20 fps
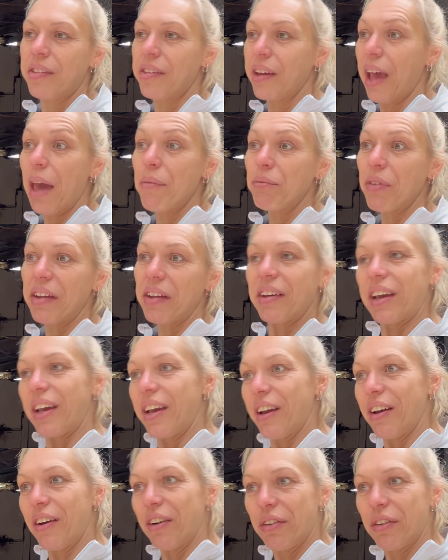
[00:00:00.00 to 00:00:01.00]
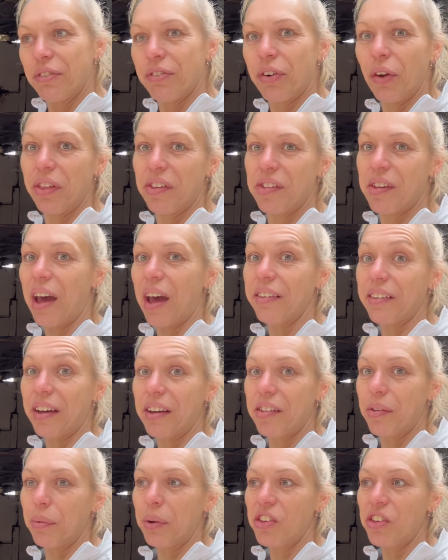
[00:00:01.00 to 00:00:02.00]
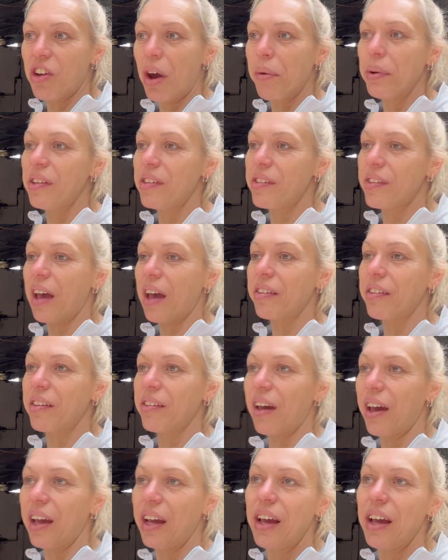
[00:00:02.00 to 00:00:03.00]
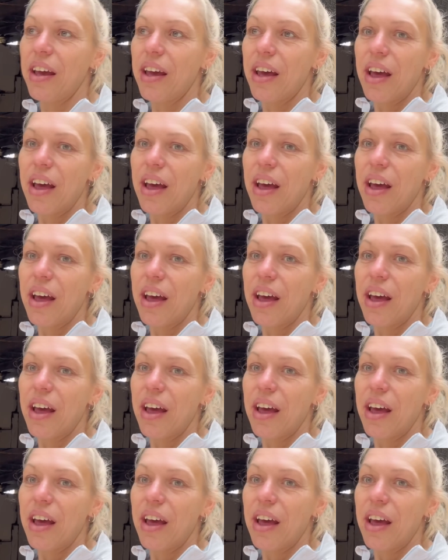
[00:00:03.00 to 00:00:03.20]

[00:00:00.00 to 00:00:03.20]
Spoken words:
get him ready for the Saturday. So we're showing Saturday.